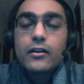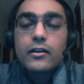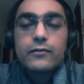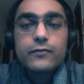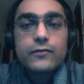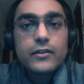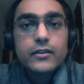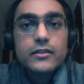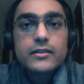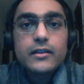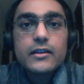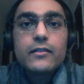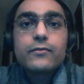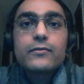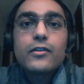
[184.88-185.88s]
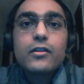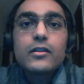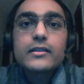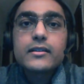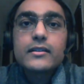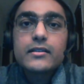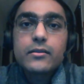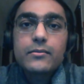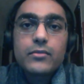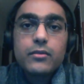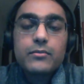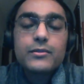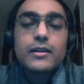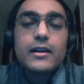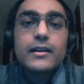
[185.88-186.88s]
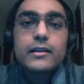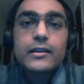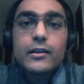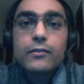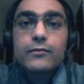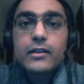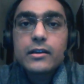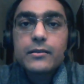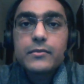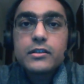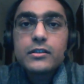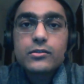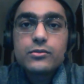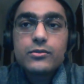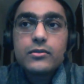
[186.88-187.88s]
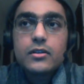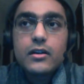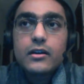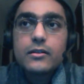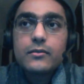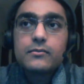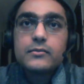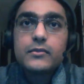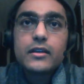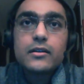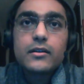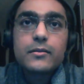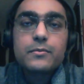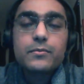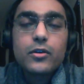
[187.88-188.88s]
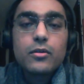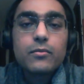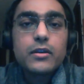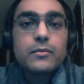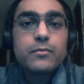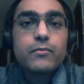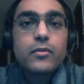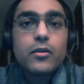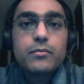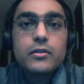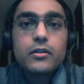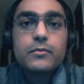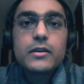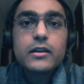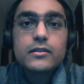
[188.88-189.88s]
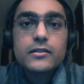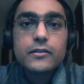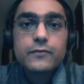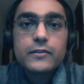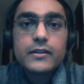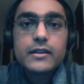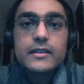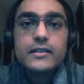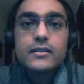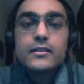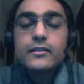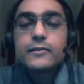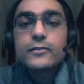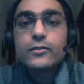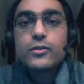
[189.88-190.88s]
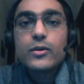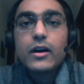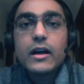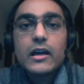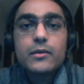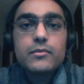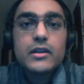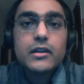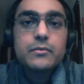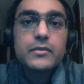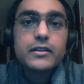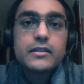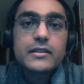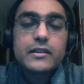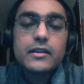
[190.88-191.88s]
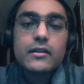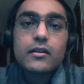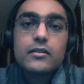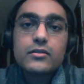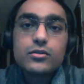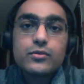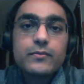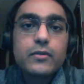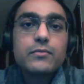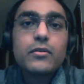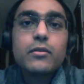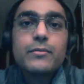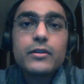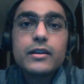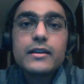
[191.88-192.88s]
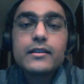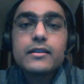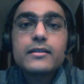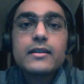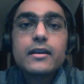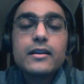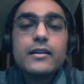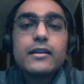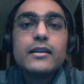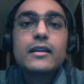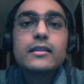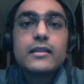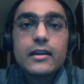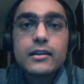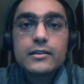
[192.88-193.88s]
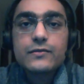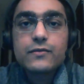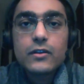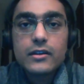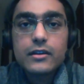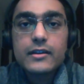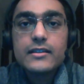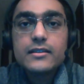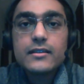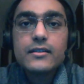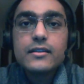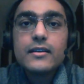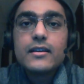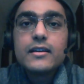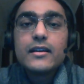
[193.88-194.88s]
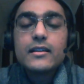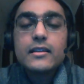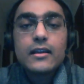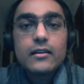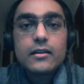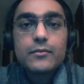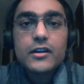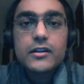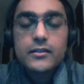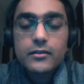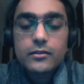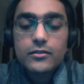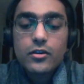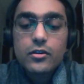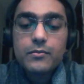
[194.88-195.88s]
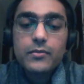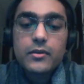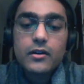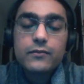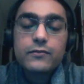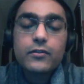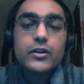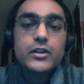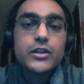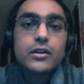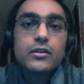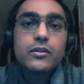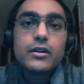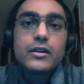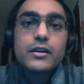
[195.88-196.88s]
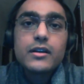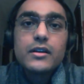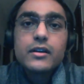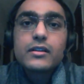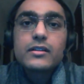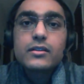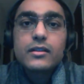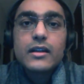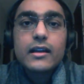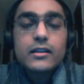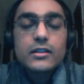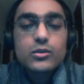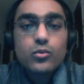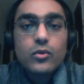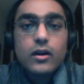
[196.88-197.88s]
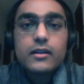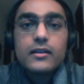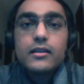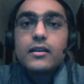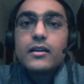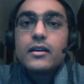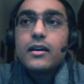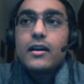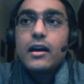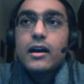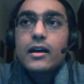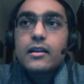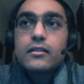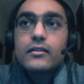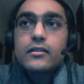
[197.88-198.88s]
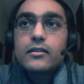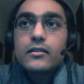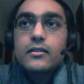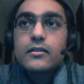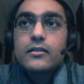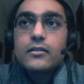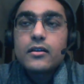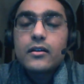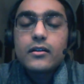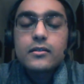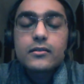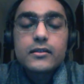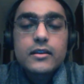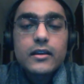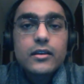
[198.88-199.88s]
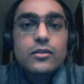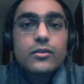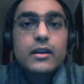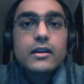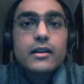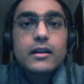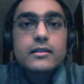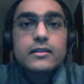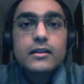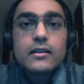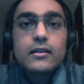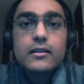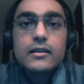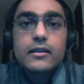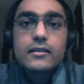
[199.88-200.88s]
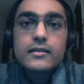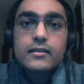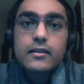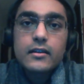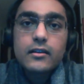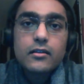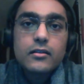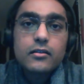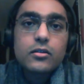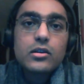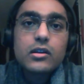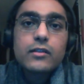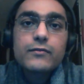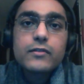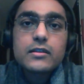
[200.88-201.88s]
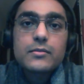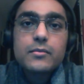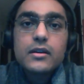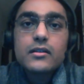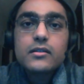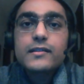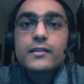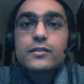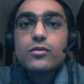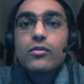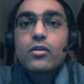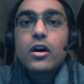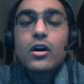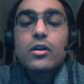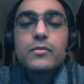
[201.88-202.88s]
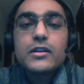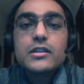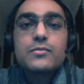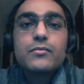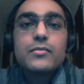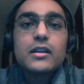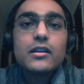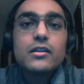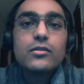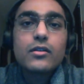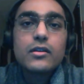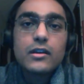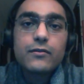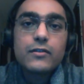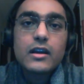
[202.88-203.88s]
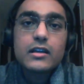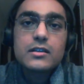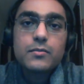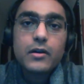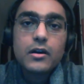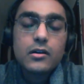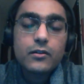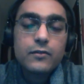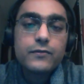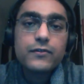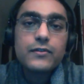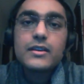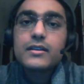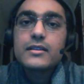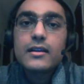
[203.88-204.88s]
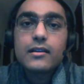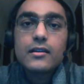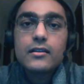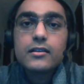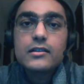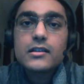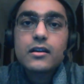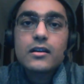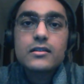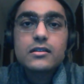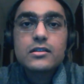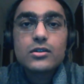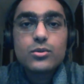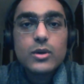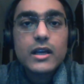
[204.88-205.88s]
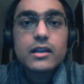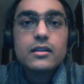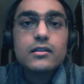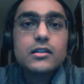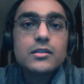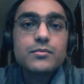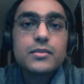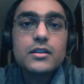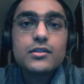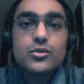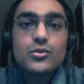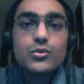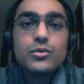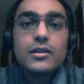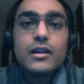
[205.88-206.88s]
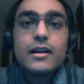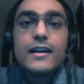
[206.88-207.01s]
Firstly, of course, is the popularity of that B school. They're probably popular because of a reason. So I'm ABC are super popular in this country, and that is for a reason. They're amongst the top for sure. So that is one. Another thing you can consider is the return on investment. So how much money you're giving as part of fees and other charges to enter this B school,